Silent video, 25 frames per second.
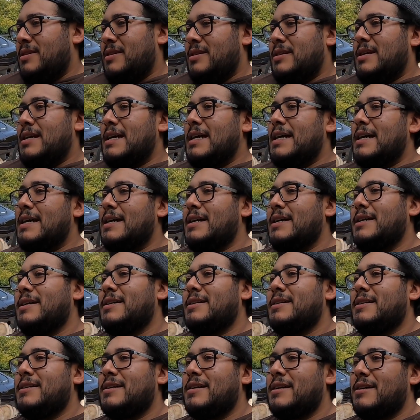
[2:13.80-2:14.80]
Yeah,
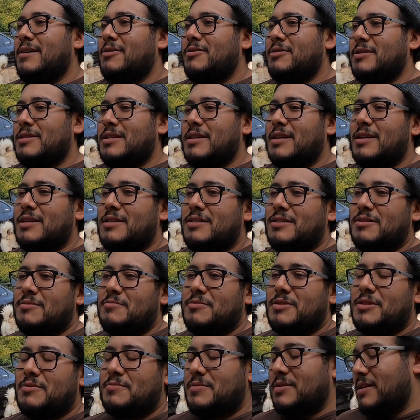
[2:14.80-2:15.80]
honestly,
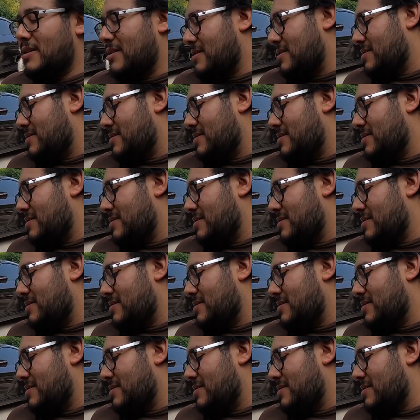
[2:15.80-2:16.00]
sometimes